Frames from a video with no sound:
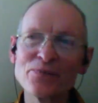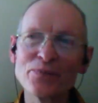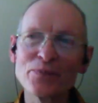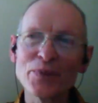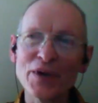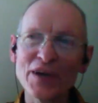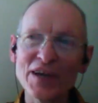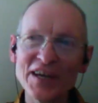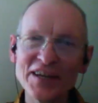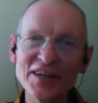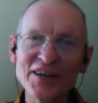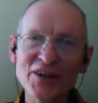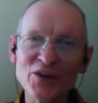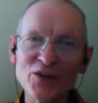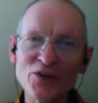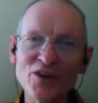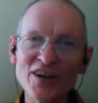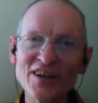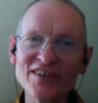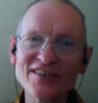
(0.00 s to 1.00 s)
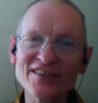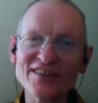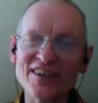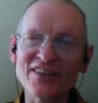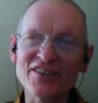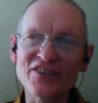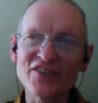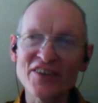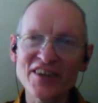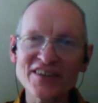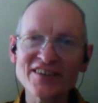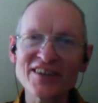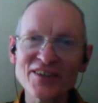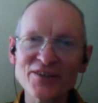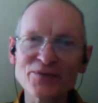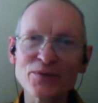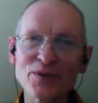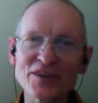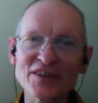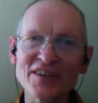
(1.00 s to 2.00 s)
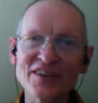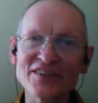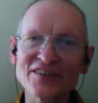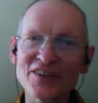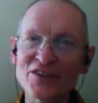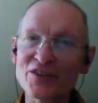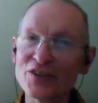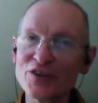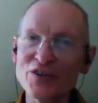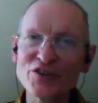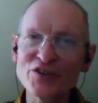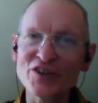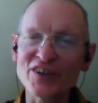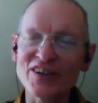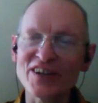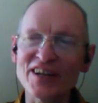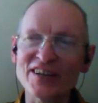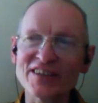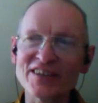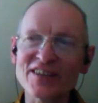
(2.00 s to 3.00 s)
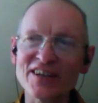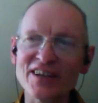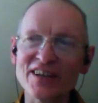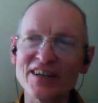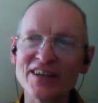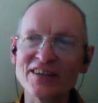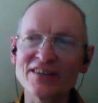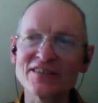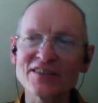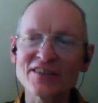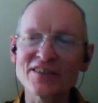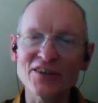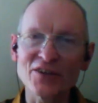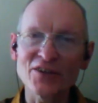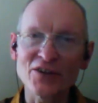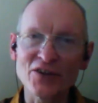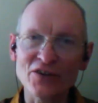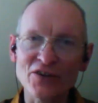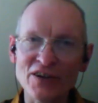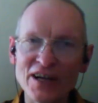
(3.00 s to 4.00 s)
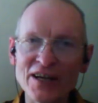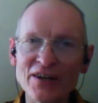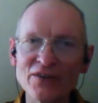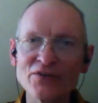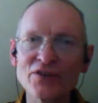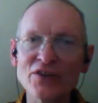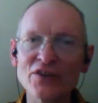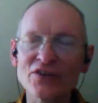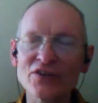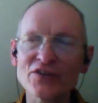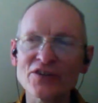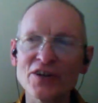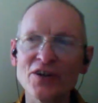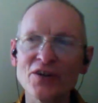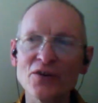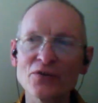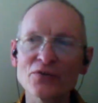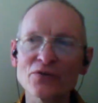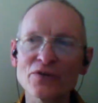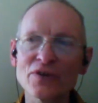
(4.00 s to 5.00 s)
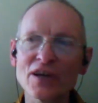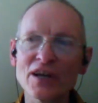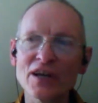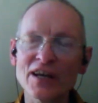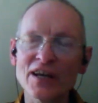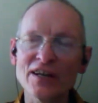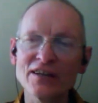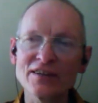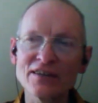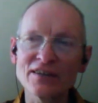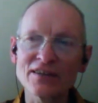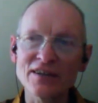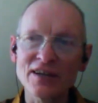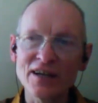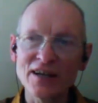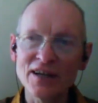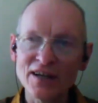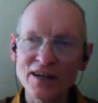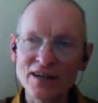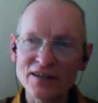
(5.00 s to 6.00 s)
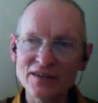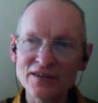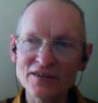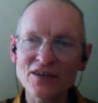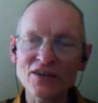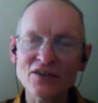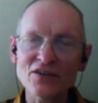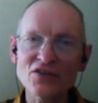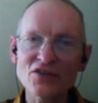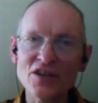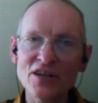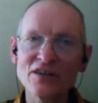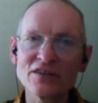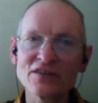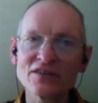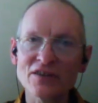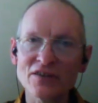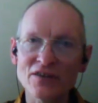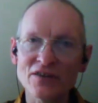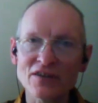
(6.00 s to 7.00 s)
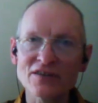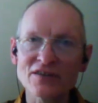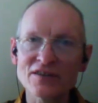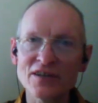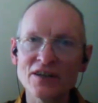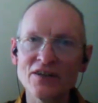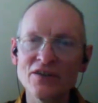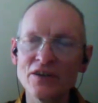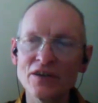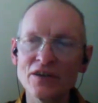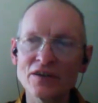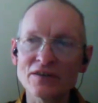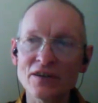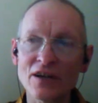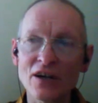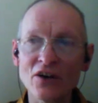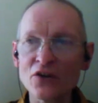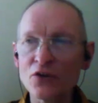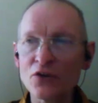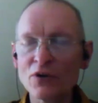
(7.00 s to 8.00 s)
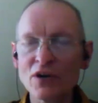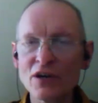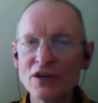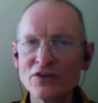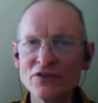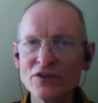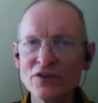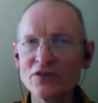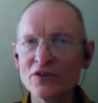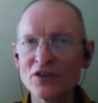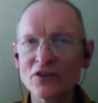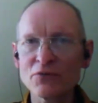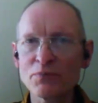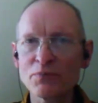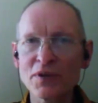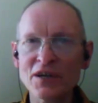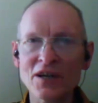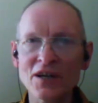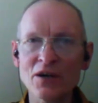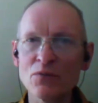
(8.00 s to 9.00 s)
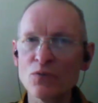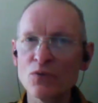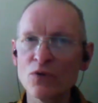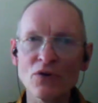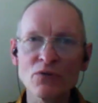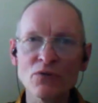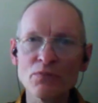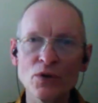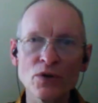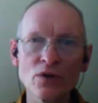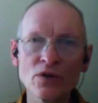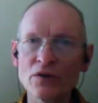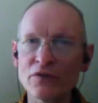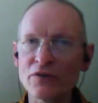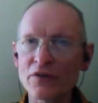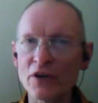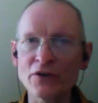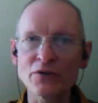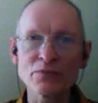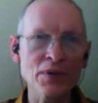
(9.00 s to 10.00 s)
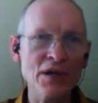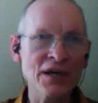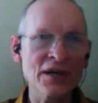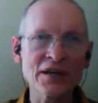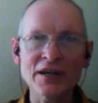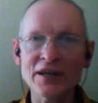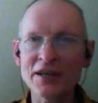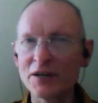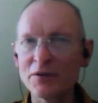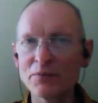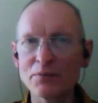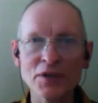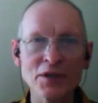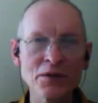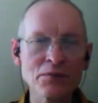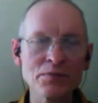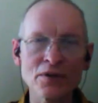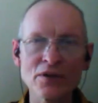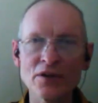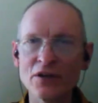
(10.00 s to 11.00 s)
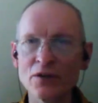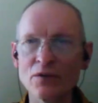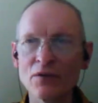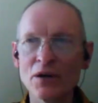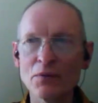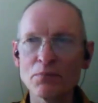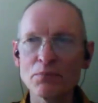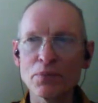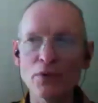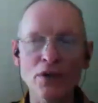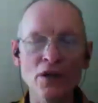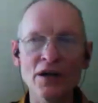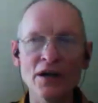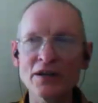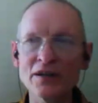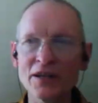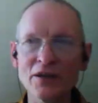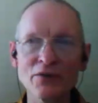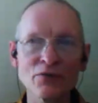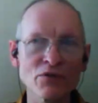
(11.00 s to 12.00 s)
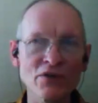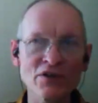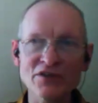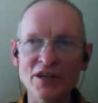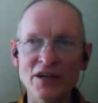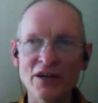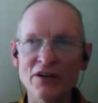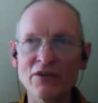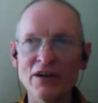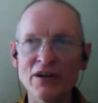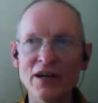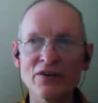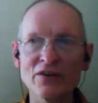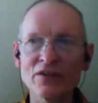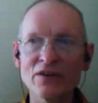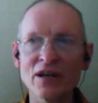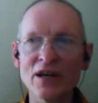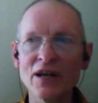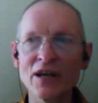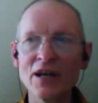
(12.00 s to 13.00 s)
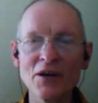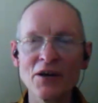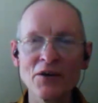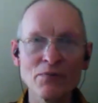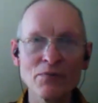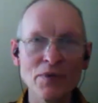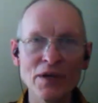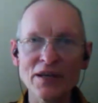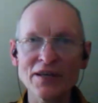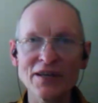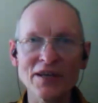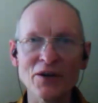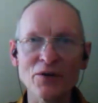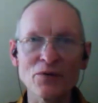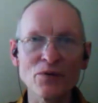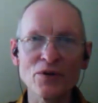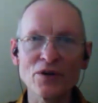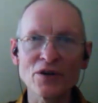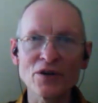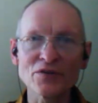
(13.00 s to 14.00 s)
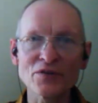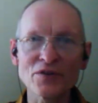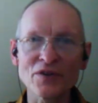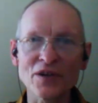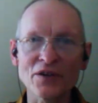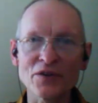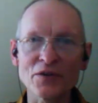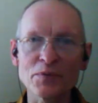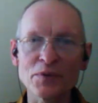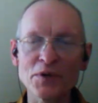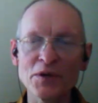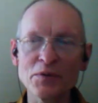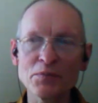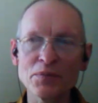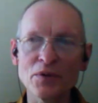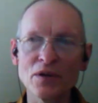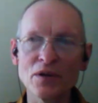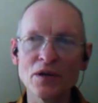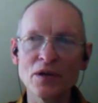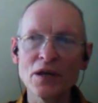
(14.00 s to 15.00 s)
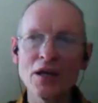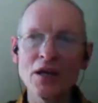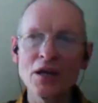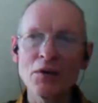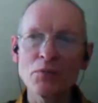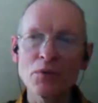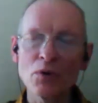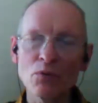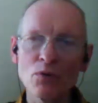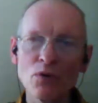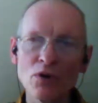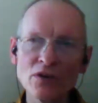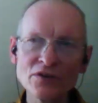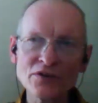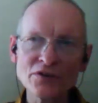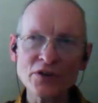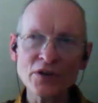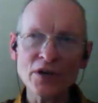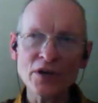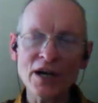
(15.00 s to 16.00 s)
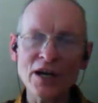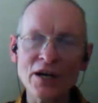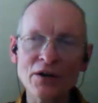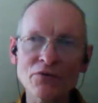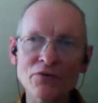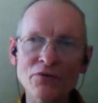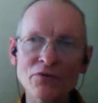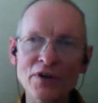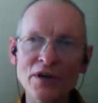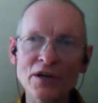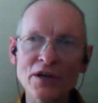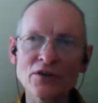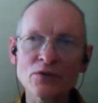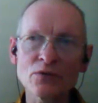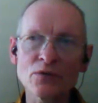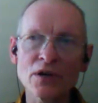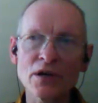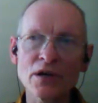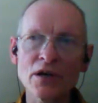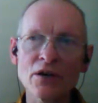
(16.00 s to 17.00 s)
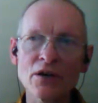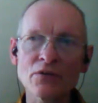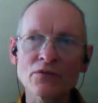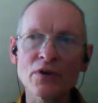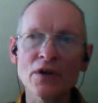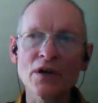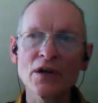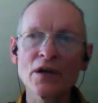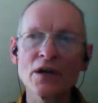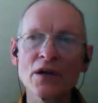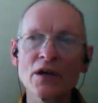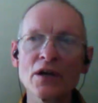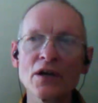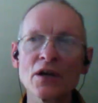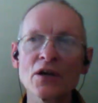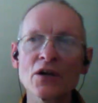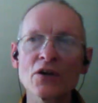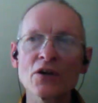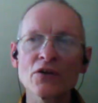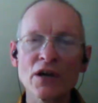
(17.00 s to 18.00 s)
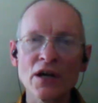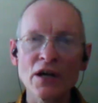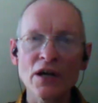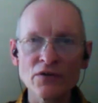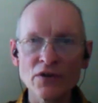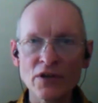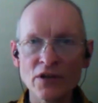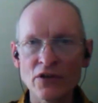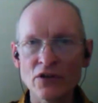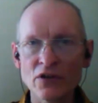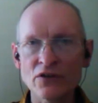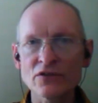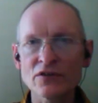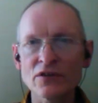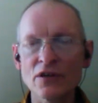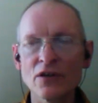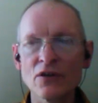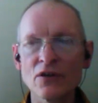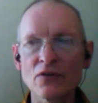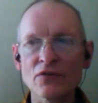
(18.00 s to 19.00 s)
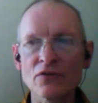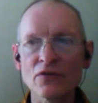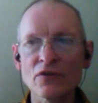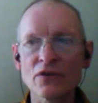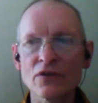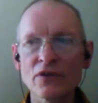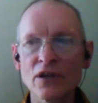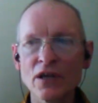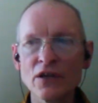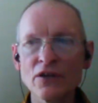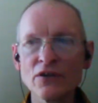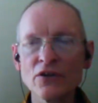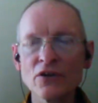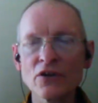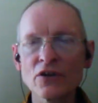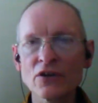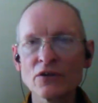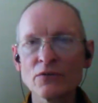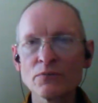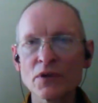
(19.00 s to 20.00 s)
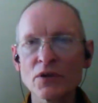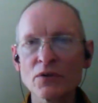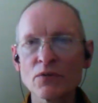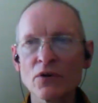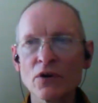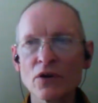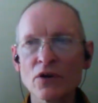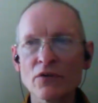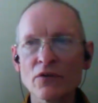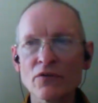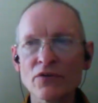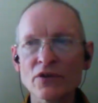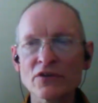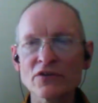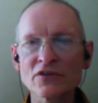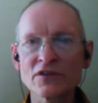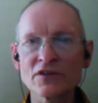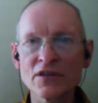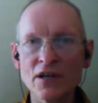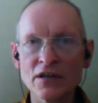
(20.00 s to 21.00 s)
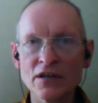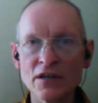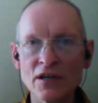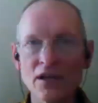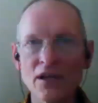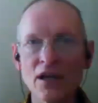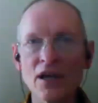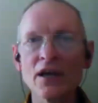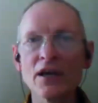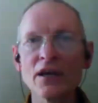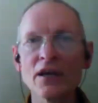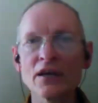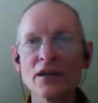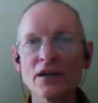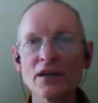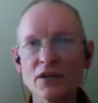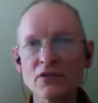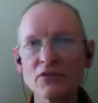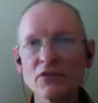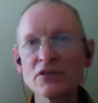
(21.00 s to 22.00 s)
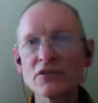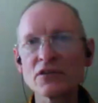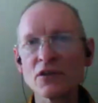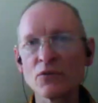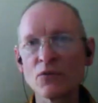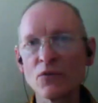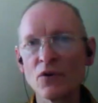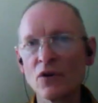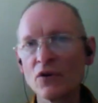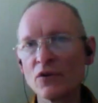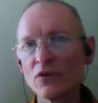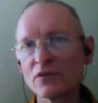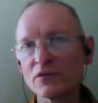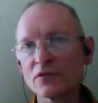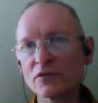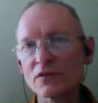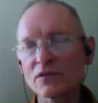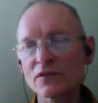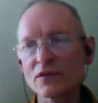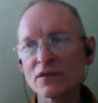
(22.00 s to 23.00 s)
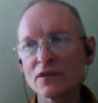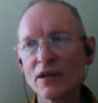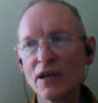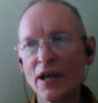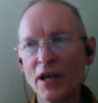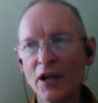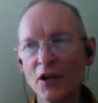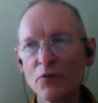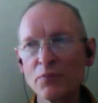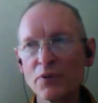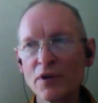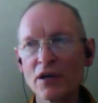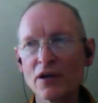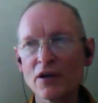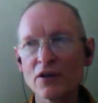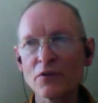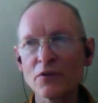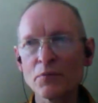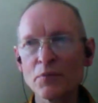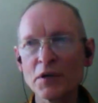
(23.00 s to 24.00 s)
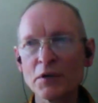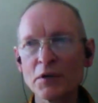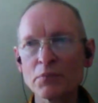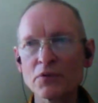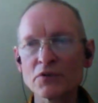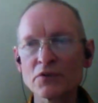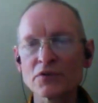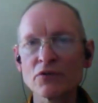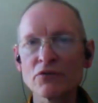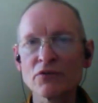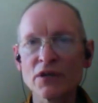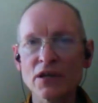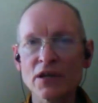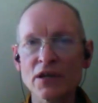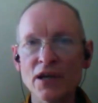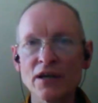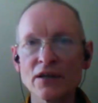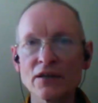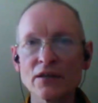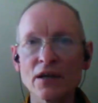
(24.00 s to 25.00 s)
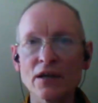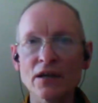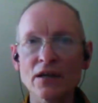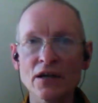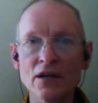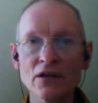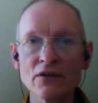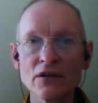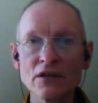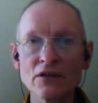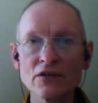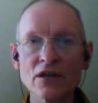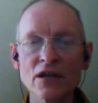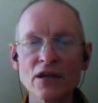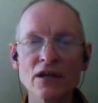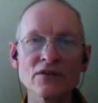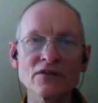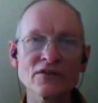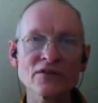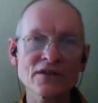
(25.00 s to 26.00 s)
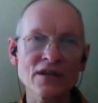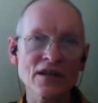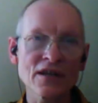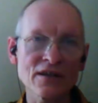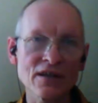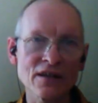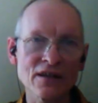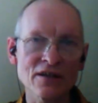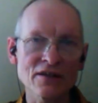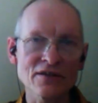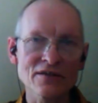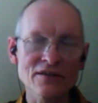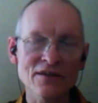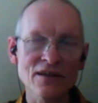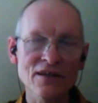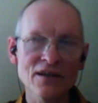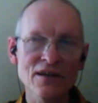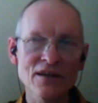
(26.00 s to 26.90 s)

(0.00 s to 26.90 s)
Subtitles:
But in a crisis, this is what is crucial, actually, to ground yourself and touch into the stillness. Otherwise, you just become one more of those panicking people who are blindly rushing around, making it worse for other people. But once you have found a way of grounding yourself, then you can be one of the steady, encouraging ones, helping other people to regain their courage and steadiness.